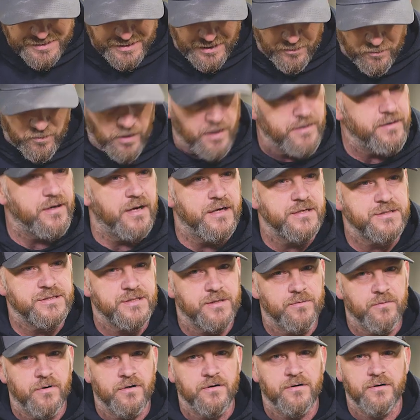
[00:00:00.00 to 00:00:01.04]
They run nice.
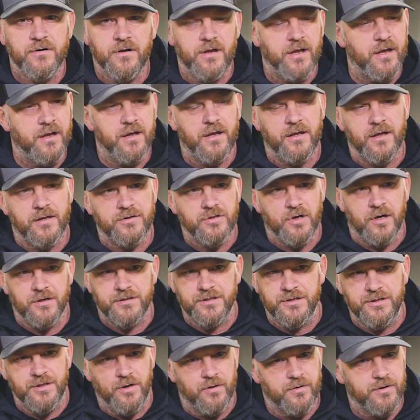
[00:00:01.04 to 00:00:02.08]
They run, talk
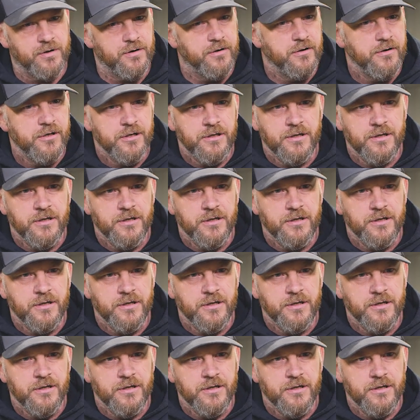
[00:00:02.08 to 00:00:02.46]
to the owner.